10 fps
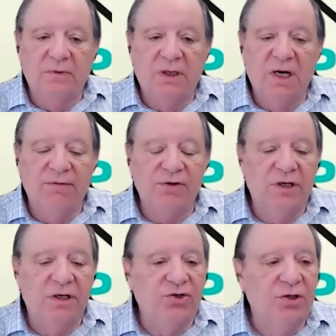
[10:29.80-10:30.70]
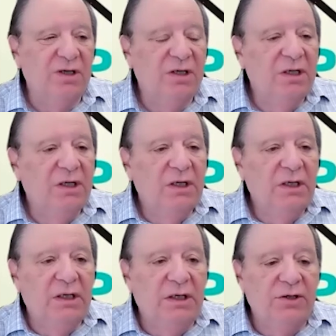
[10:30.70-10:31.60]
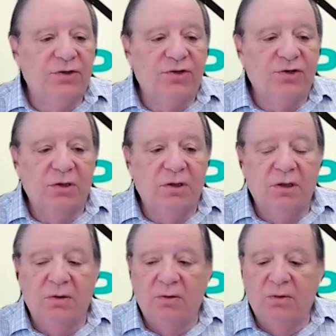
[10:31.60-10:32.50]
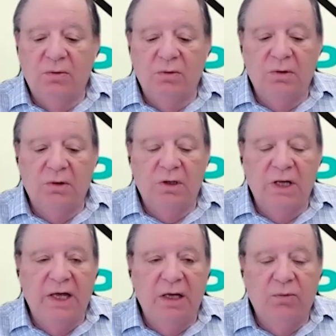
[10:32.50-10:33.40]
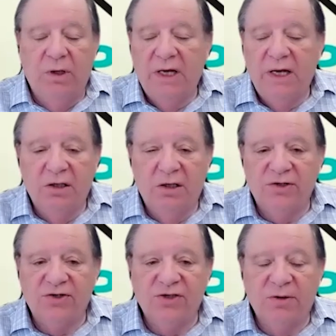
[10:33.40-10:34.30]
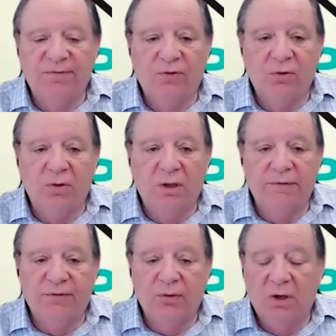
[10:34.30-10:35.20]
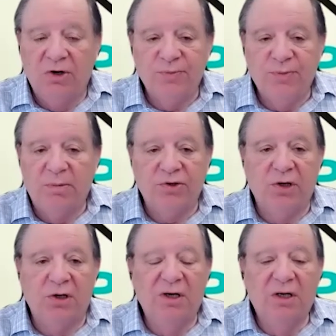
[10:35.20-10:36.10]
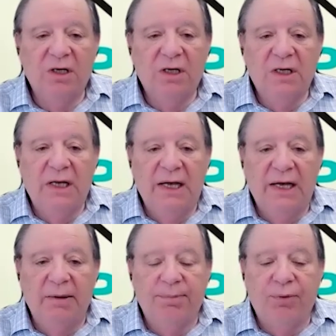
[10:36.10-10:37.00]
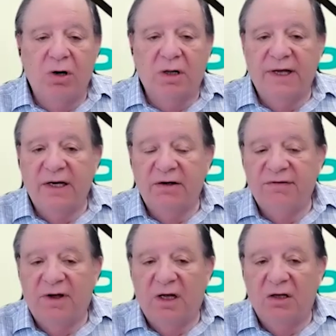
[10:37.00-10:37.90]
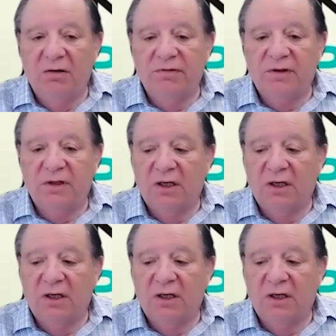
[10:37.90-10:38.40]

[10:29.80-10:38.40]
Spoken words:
conversation, is we had done a system for a large publisher, and part of that involved